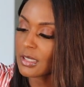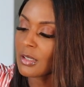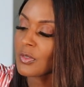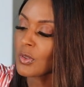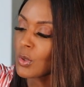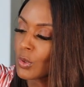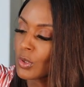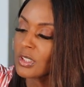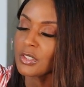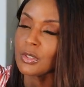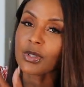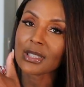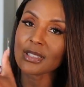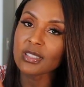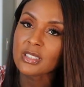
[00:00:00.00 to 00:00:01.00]
Of course,
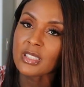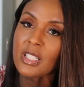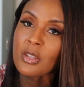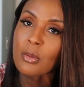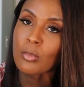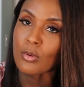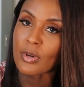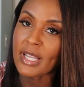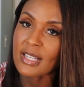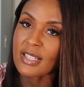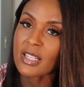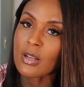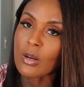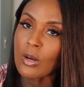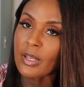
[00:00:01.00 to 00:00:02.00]
you can see the
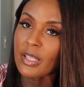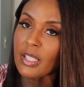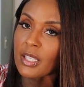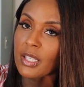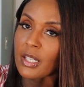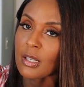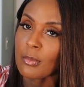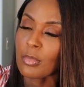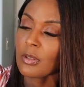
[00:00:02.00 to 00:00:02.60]
branding on here,